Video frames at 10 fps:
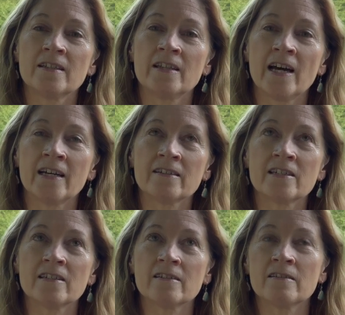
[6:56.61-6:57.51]
that
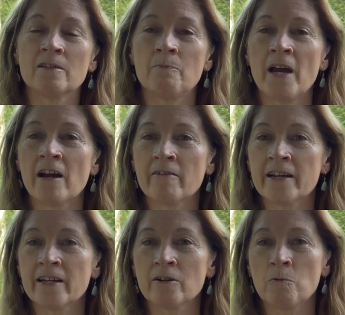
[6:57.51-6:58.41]
the
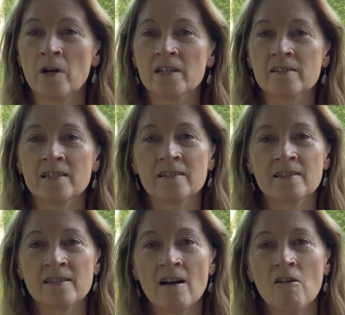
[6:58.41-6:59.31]
barrier was
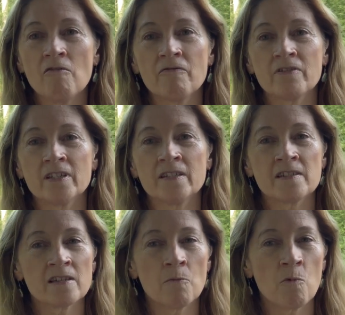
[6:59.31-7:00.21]
itself in
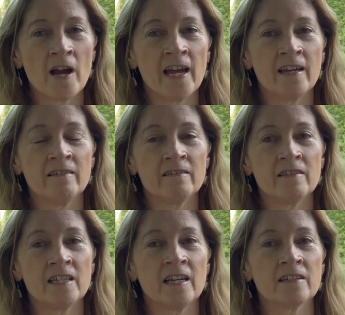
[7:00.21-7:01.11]
some way
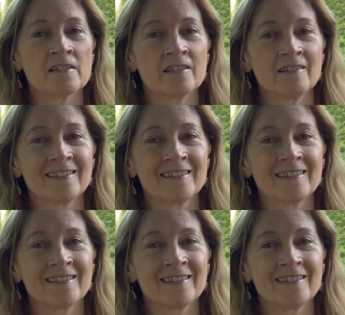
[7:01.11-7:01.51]
the answer,